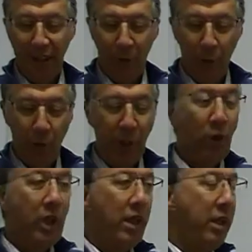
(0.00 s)
So
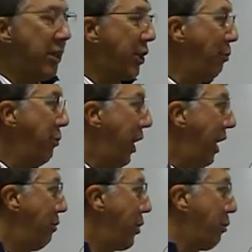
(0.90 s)

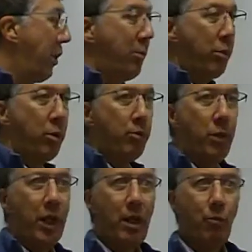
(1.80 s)
sometimes people,
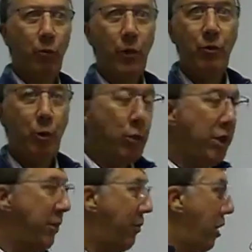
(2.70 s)
if you print
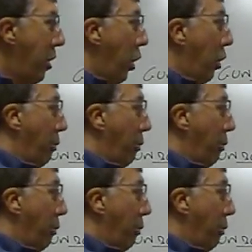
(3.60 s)
a very long